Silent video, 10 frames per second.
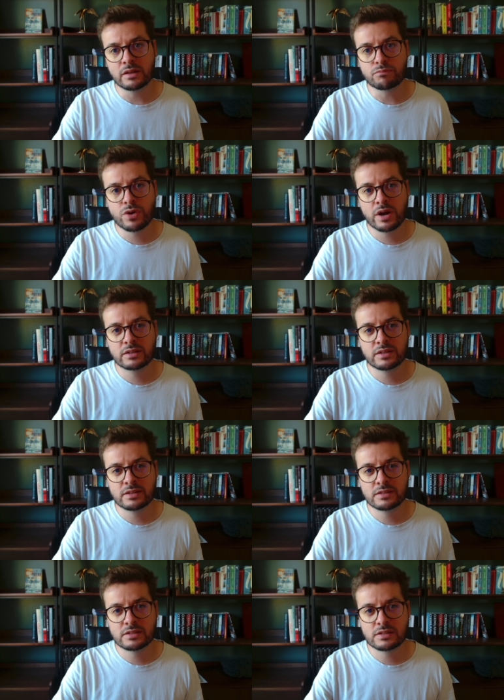in
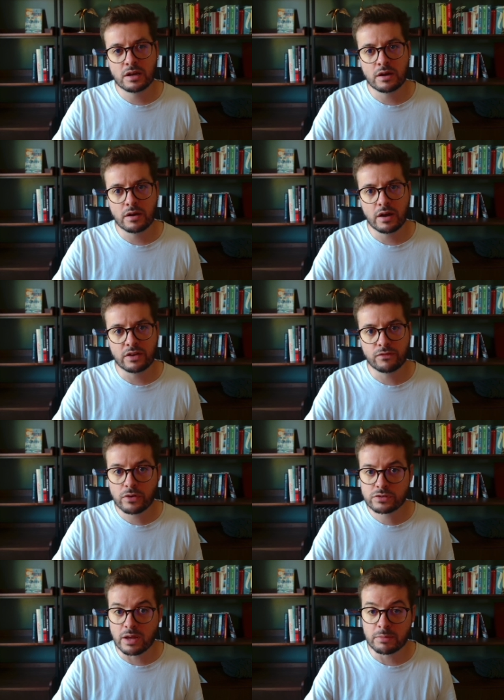practice uh, at
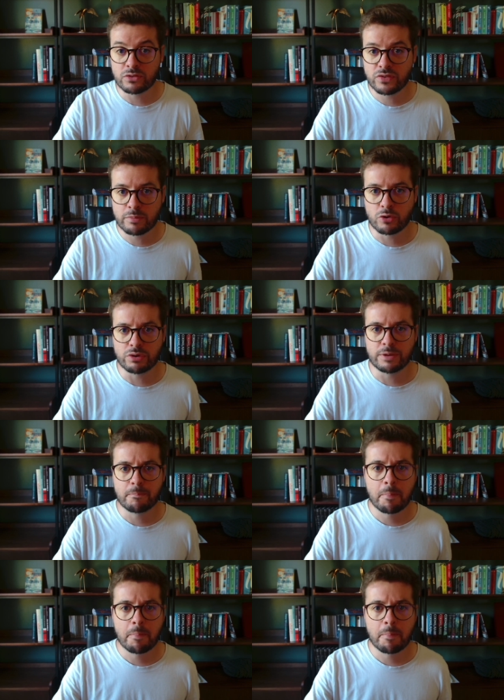FOSDEM in February.